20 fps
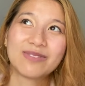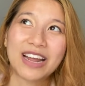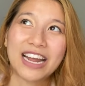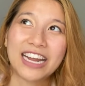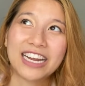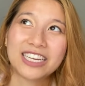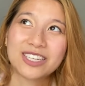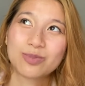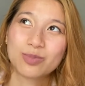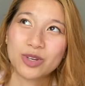
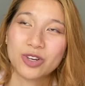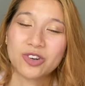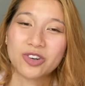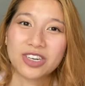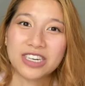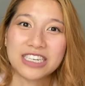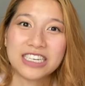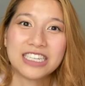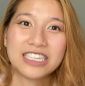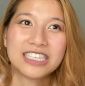my
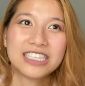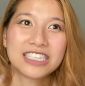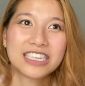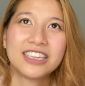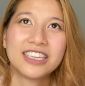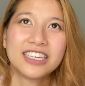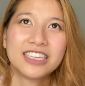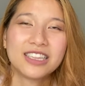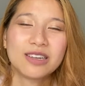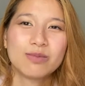experience,
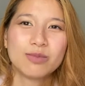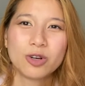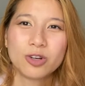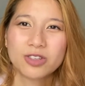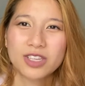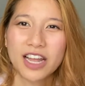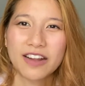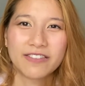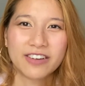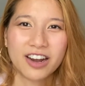I think the
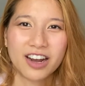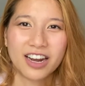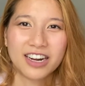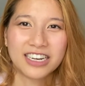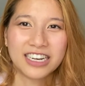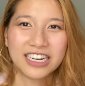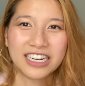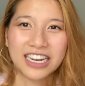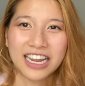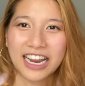most I've
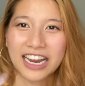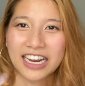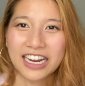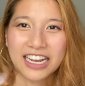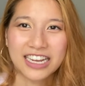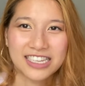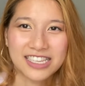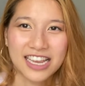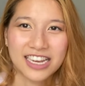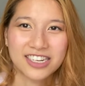gone in like
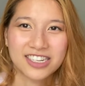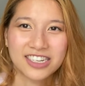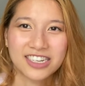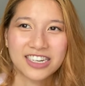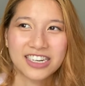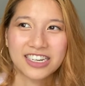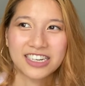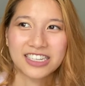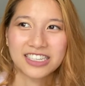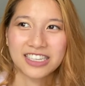a
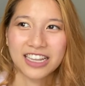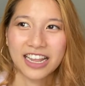session is